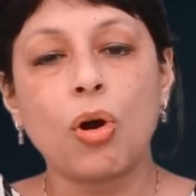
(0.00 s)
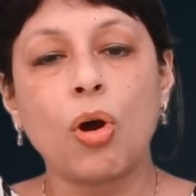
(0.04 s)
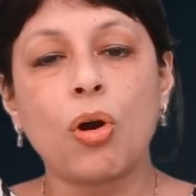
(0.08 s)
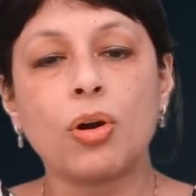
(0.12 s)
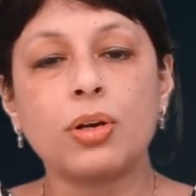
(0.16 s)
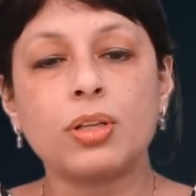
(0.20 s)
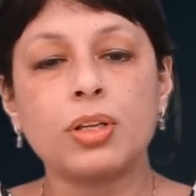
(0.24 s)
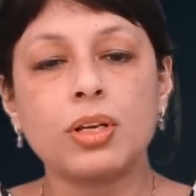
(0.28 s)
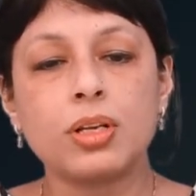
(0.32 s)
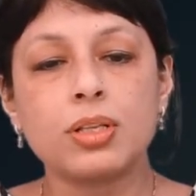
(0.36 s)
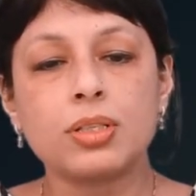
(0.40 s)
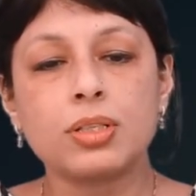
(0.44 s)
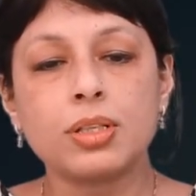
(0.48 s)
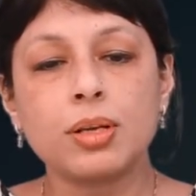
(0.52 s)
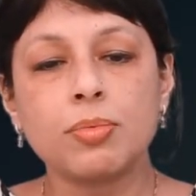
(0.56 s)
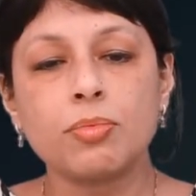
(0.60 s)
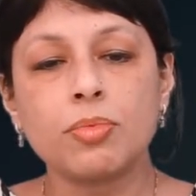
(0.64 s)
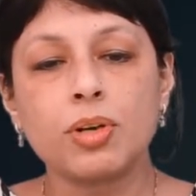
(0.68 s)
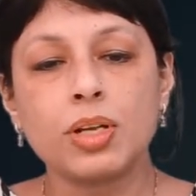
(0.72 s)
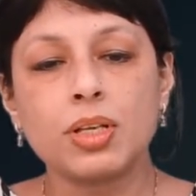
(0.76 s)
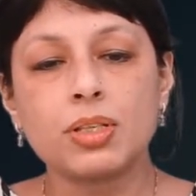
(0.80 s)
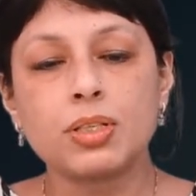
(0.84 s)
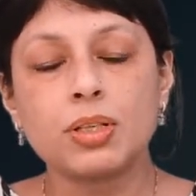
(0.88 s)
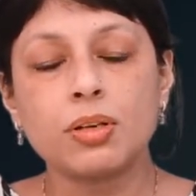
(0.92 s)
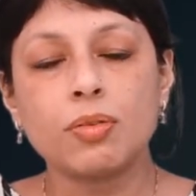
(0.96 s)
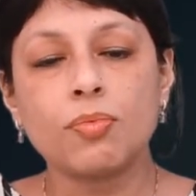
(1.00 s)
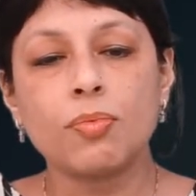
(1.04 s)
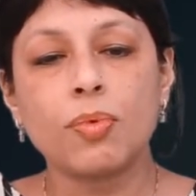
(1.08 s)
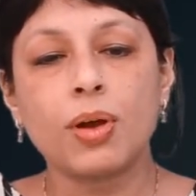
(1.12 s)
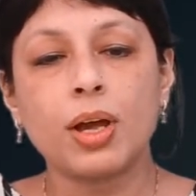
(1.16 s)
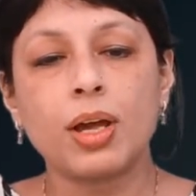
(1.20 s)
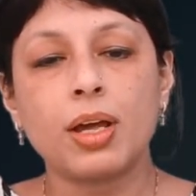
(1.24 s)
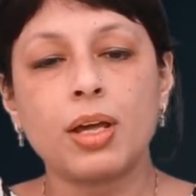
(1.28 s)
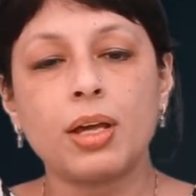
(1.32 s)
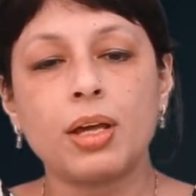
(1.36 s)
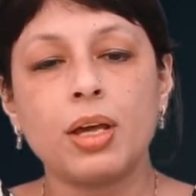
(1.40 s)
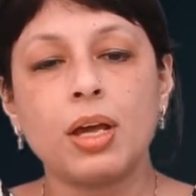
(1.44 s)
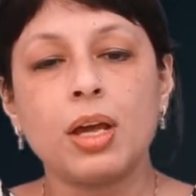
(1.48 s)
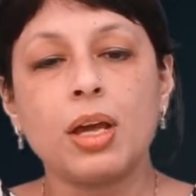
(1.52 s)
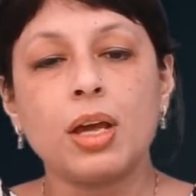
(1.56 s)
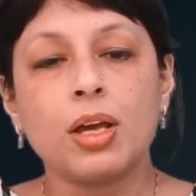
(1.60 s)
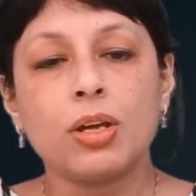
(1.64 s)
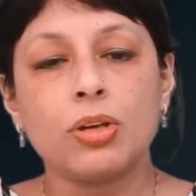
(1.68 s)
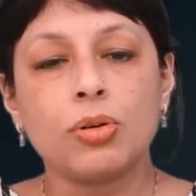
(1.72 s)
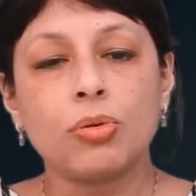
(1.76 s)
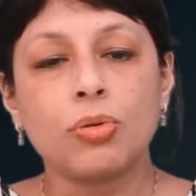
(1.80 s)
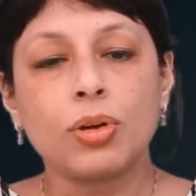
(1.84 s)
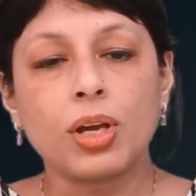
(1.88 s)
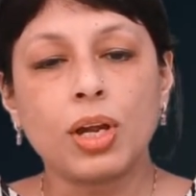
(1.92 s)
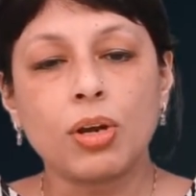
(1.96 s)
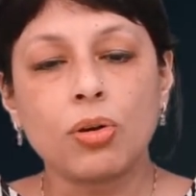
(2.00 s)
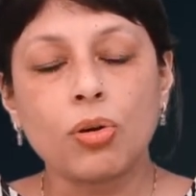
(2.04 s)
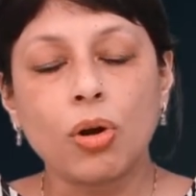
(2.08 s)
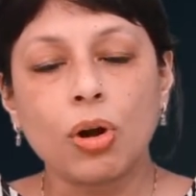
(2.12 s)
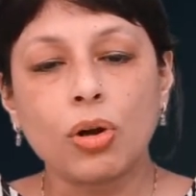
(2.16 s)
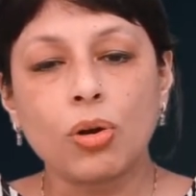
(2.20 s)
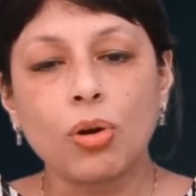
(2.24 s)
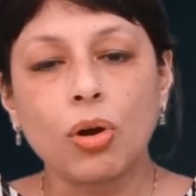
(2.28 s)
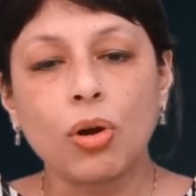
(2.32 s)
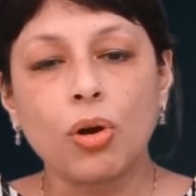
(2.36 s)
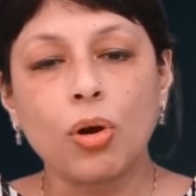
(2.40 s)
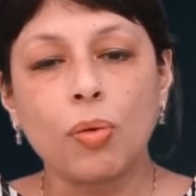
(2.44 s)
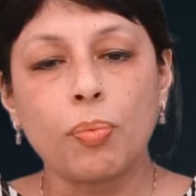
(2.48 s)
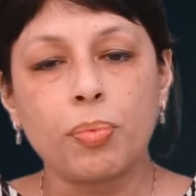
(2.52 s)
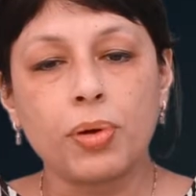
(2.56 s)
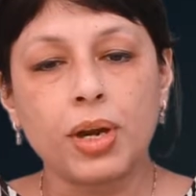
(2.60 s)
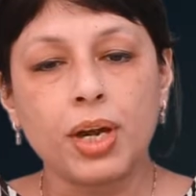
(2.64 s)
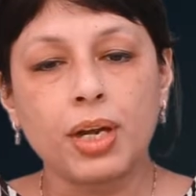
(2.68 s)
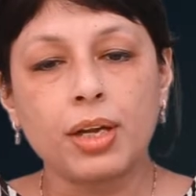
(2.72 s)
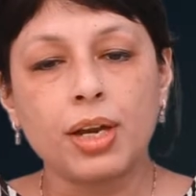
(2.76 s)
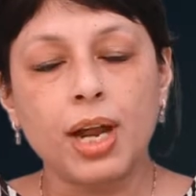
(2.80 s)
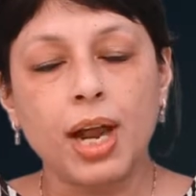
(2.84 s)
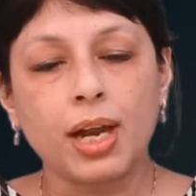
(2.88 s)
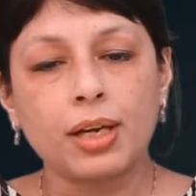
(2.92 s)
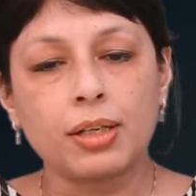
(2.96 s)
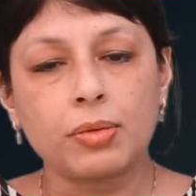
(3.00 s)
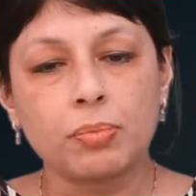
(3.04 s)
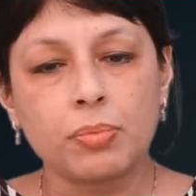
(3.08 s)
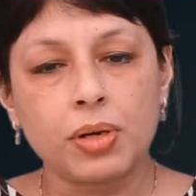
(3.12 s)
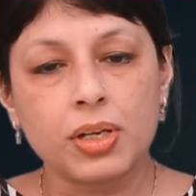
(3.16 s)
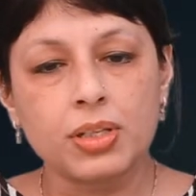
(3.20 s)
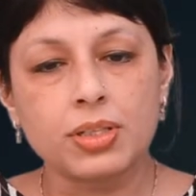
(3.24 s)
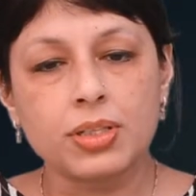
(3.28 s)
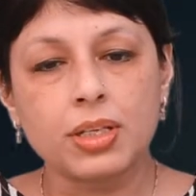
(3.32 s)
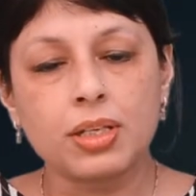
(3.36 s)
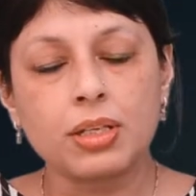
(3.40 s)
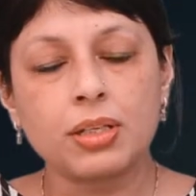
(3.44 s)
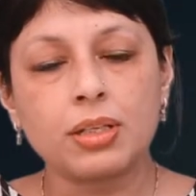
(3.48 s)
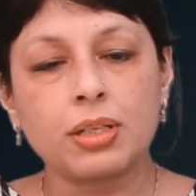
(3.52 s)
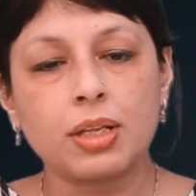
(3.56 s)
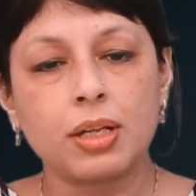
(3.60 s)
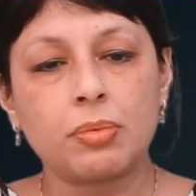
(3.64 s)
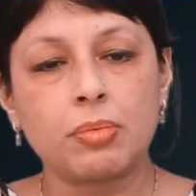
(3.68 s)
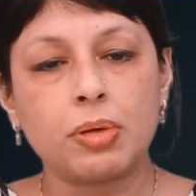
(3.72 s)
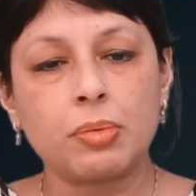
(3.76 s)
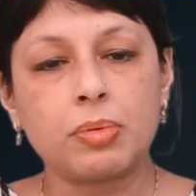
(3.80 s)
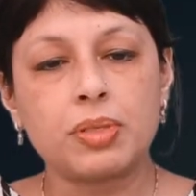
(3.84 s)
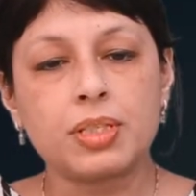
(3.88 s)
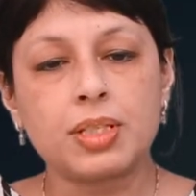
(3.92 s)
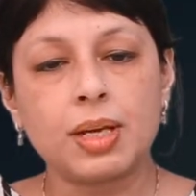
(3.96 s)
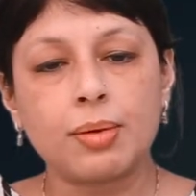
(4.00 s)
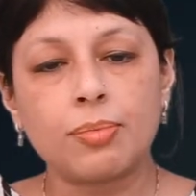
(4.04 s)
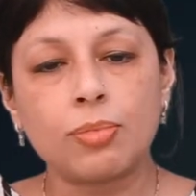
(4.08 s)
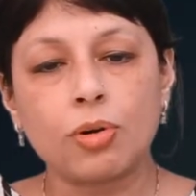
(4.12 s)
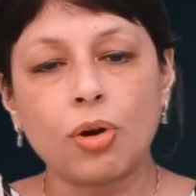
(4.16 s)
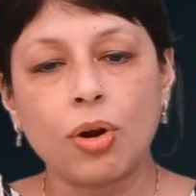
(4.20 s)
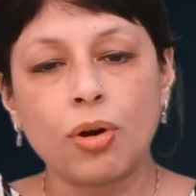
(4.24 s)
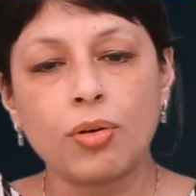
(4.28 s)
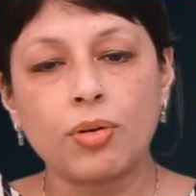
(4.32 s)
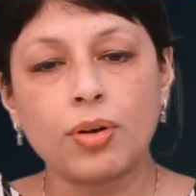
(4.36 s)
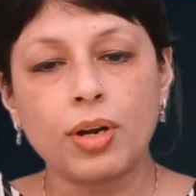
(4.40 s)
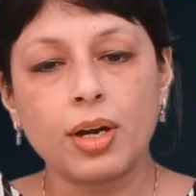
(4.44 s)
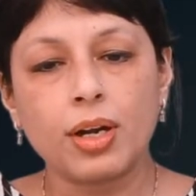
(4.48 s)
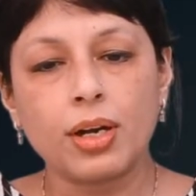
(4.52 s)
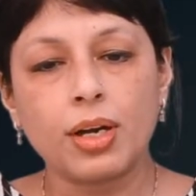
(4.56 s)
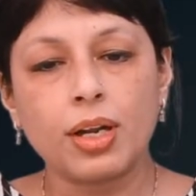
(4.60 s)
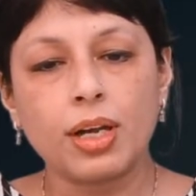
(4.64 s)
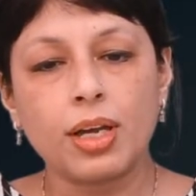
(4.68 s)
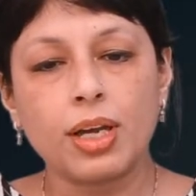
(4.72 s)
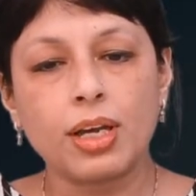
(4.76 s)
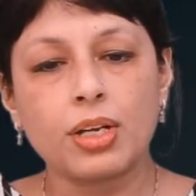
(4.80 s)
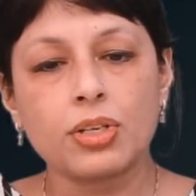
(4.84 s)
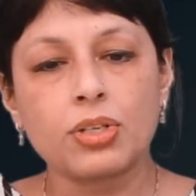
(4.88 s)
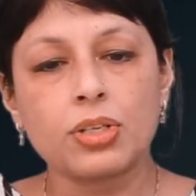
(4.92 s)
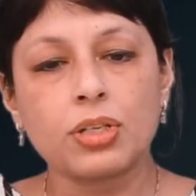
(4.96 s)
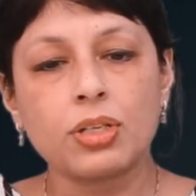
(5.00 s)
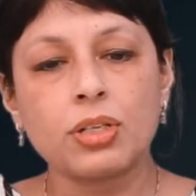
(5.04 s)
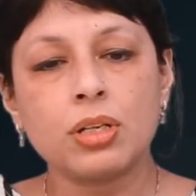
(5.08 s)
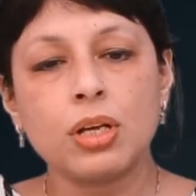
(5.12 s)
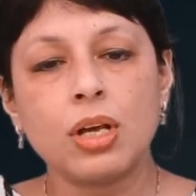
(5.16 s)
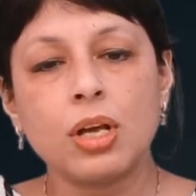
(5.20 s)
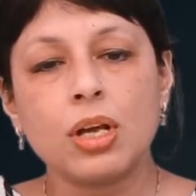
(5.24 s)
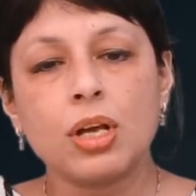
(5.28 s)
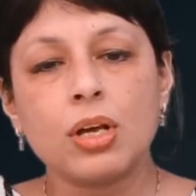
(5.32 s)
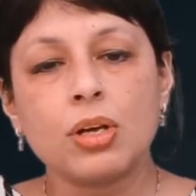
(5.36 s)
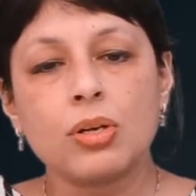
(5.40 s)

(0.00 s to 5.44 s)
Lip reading: or there is some reason why you cannot operate at present, there may be some contraindication.